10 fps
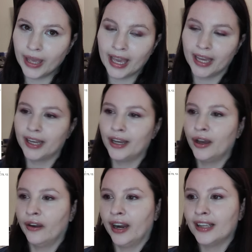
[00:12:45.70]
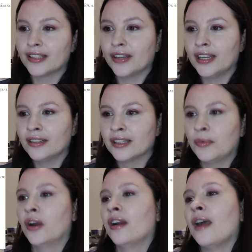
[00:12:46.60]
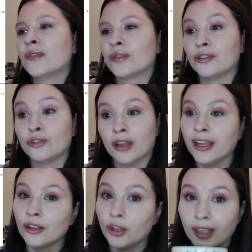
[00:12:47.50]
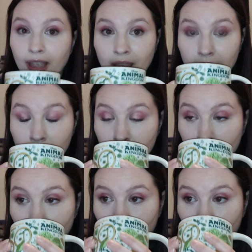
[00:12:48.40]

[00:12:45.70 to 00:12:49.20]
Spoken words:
Okay, all right, so here's the part I'm sort of dreading looking at.